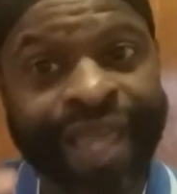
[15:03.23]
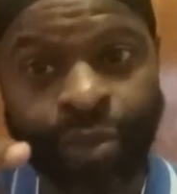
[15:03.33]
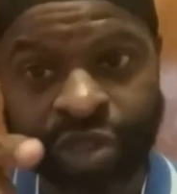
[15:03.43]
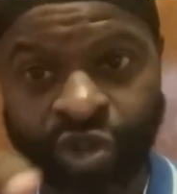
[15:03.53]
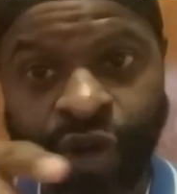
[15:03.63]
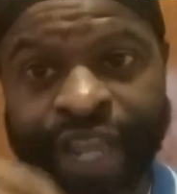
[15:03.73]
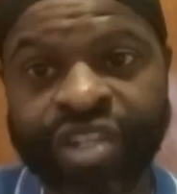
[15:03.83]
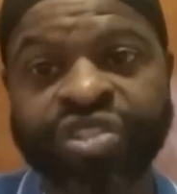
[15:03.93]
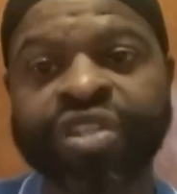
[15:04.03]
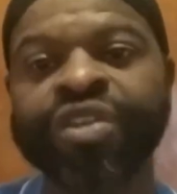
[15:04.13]
That was
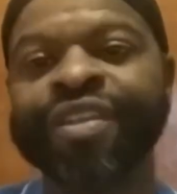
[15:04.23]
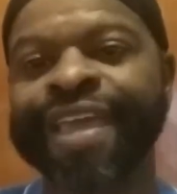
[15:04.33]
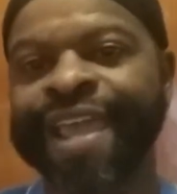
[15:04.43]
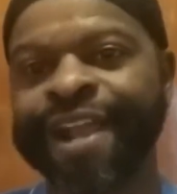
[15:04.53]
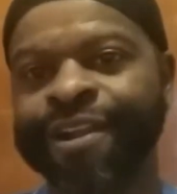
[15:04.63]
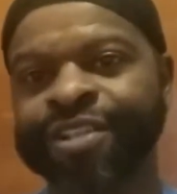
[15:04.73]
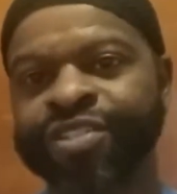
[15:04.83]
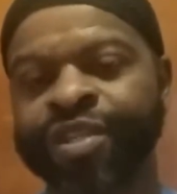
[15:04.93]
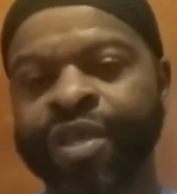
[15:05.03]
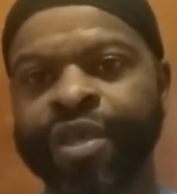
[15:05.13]
Grandison
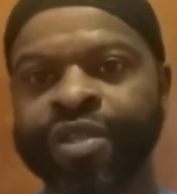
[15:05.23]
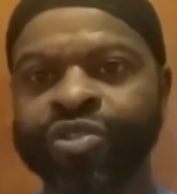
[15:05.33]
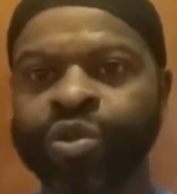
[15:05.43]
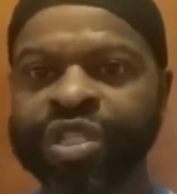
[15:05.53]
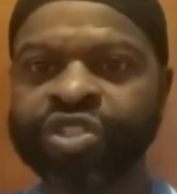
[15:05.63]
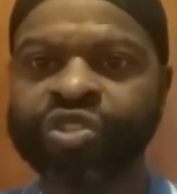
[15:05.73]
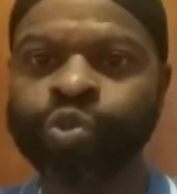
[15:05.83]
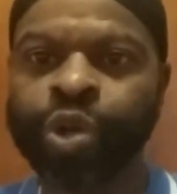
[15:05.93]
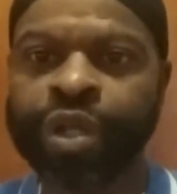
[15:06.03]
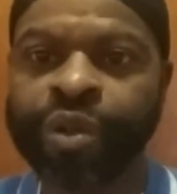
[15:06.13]
Harris. So this is
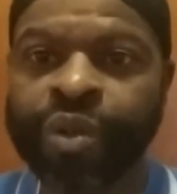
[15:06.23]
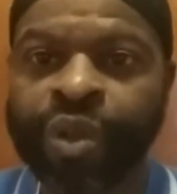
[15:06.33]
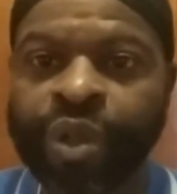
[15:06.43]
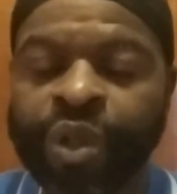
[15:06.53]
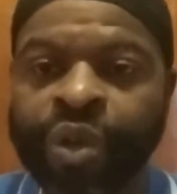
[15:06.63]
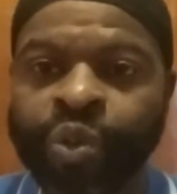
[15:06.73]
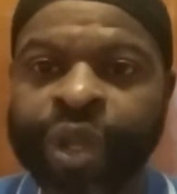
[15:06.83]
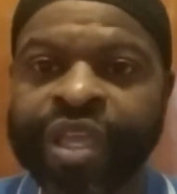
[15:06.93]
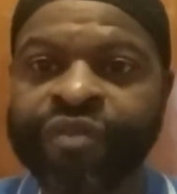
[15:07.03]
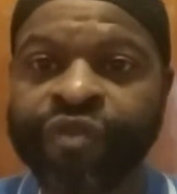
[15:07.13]
what
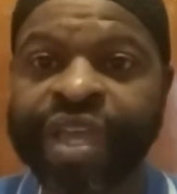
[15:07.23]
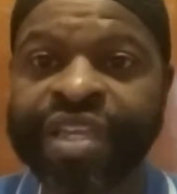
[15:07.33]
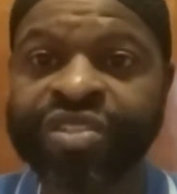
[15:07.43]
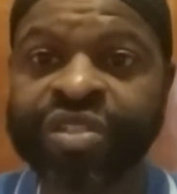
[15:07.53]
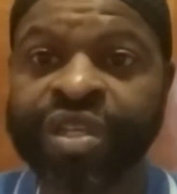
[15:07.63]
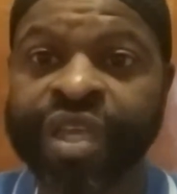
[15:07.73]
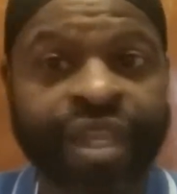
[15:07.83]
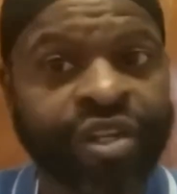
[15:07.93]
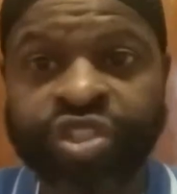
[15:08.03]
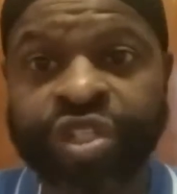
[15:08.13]
we have faced
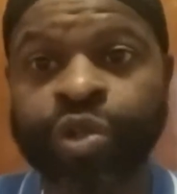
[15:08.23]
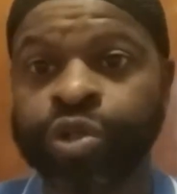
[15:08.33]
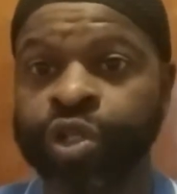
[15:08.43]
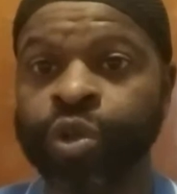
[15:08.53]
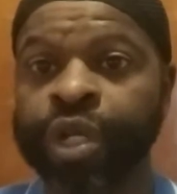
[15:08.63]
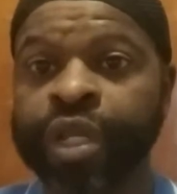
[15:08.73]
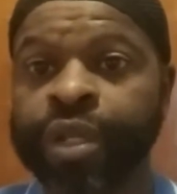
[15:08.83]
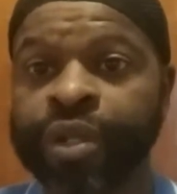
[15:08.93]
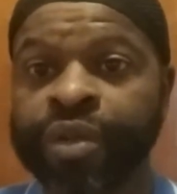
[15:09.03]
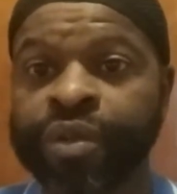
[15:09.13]
and they're still doing
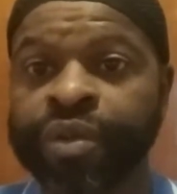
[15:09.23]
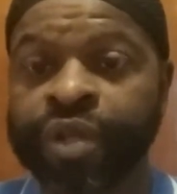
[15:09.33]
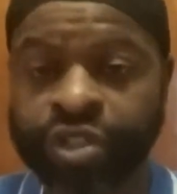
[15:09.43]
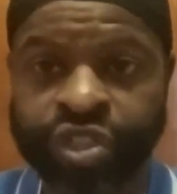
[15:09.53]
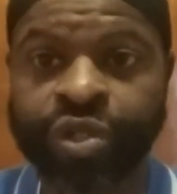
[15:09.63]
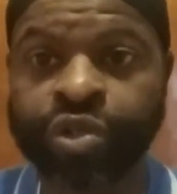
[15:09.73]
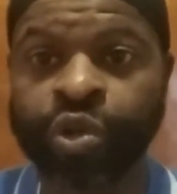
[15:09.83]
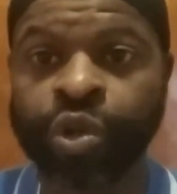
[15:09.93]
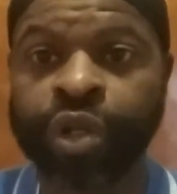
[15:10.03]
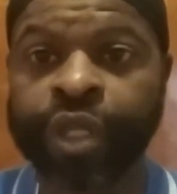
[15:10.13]
it. They're still
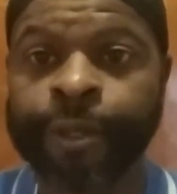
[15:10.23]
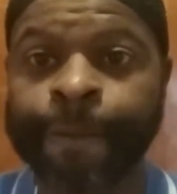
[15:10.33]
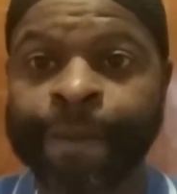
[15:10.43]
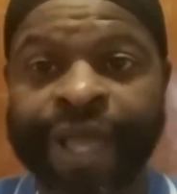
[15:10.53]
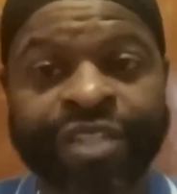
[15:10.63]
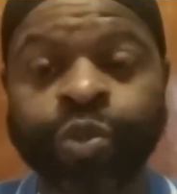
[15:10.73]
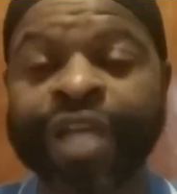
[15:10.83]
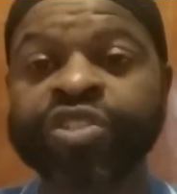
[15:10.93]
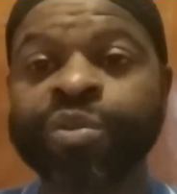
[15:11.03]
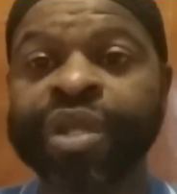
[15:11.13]
doing it. That's
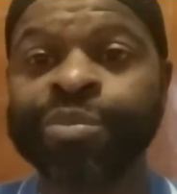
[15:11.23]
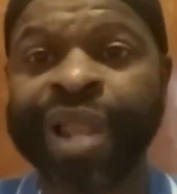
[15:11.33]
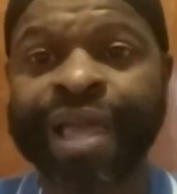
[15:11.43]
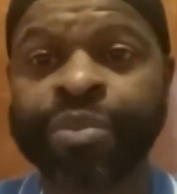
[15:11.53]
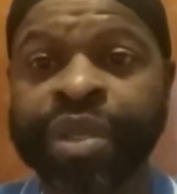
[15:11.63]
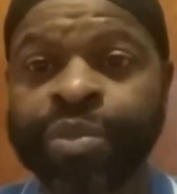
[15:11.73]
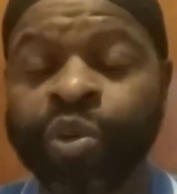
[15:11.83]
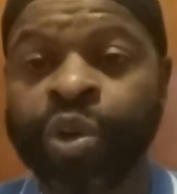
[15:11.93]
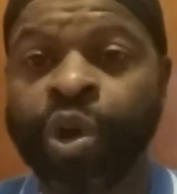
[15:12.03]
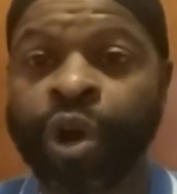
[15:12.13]
why so many black
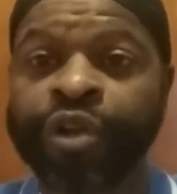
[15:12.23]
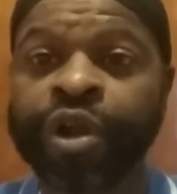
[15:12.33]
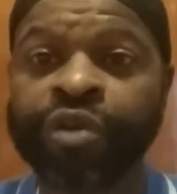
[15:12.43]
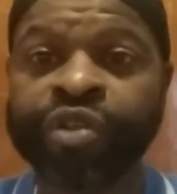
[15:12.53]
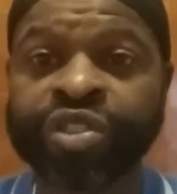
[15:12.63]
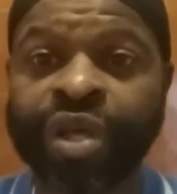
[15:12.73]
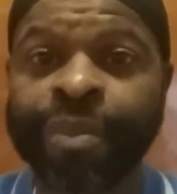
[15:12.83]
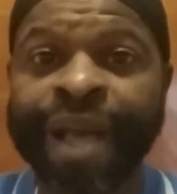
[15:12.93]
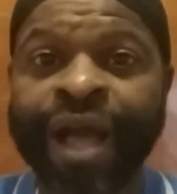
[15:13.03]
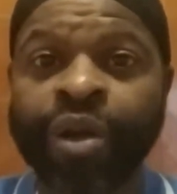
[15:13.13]
people are nervous
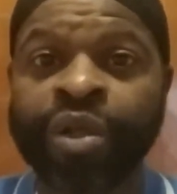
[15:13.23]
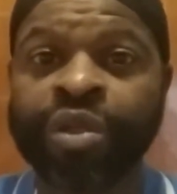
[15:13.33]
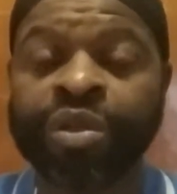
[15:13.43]
about